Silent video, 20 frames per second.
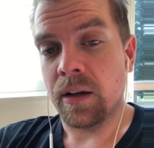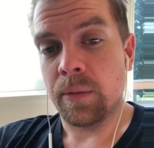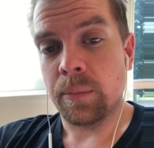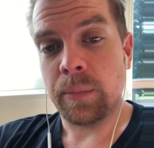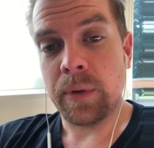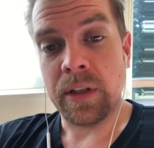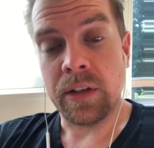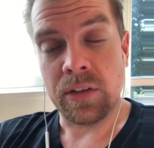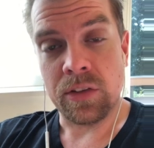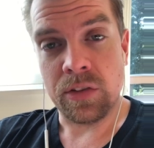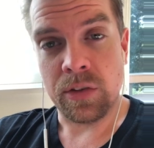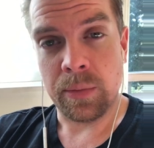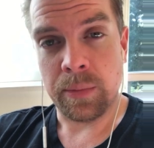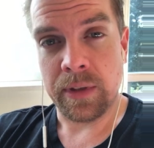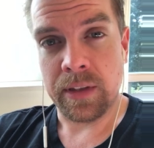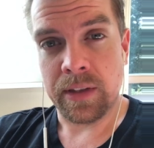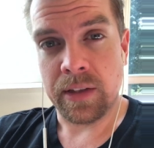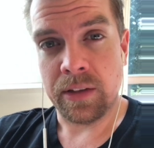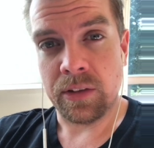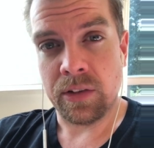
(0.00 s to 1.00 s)
be consuming
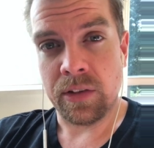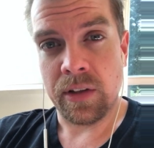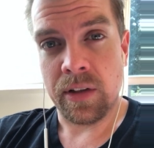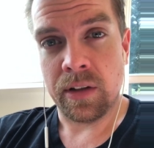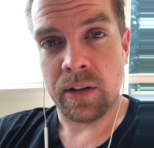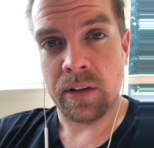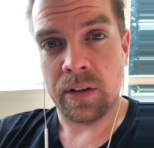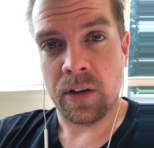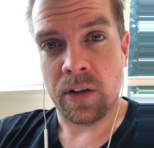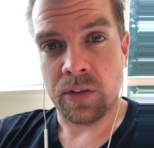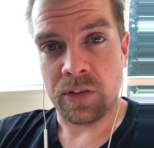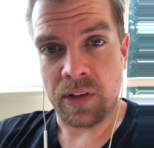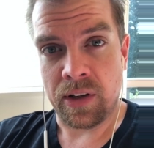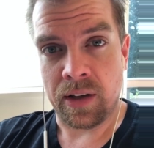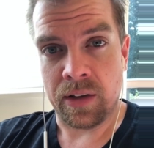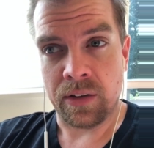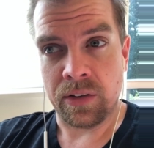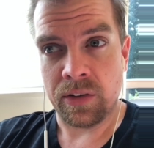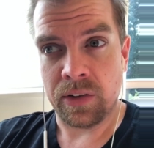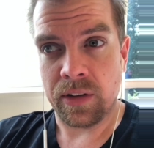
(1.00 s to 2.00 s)
things that are
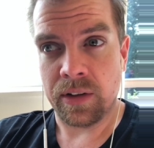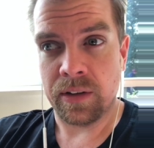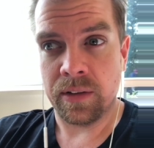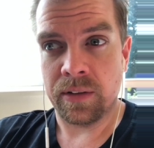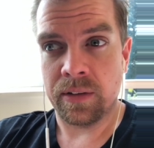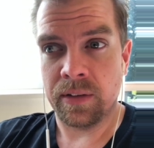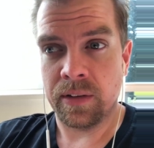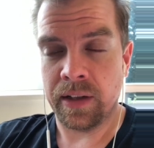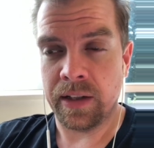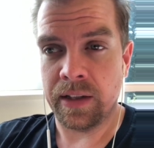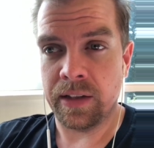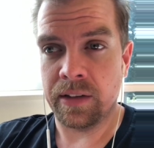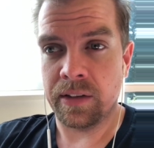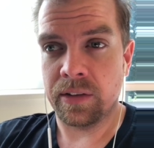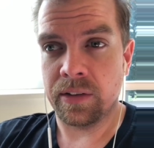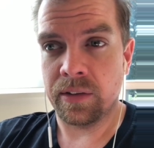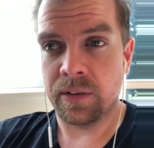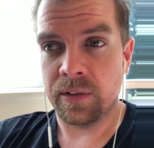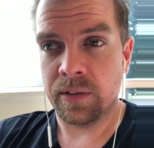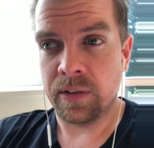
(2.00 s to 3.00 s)
challenging. Like,
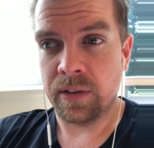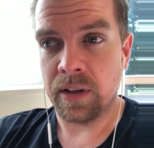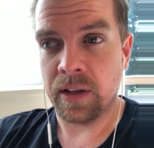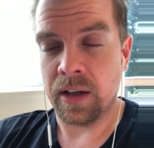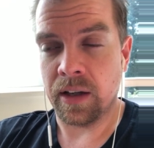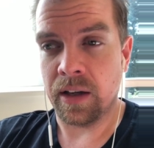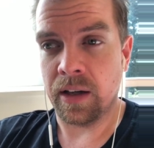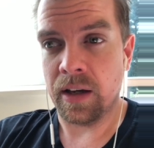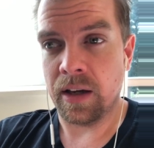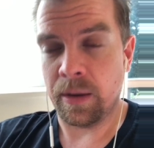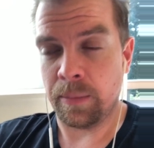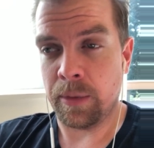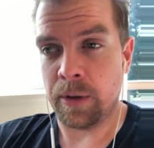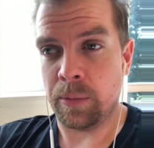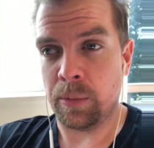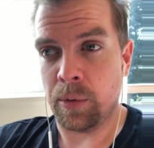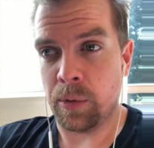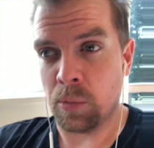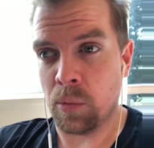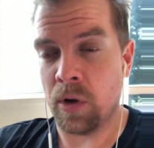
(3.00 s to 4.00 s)
I mean,
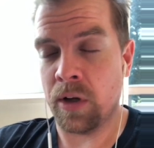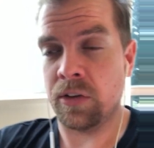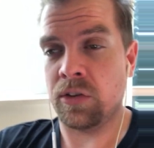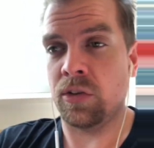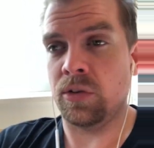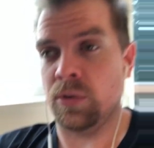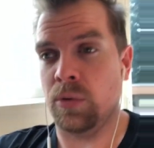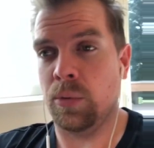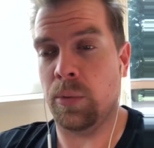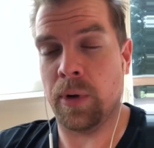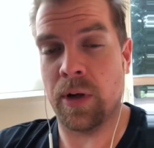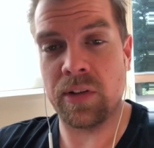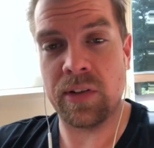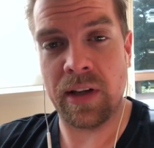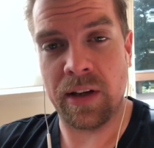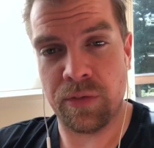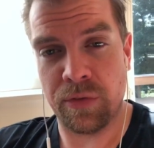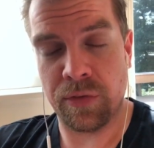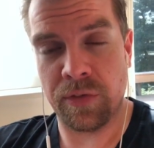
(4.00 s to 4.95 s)
we want to have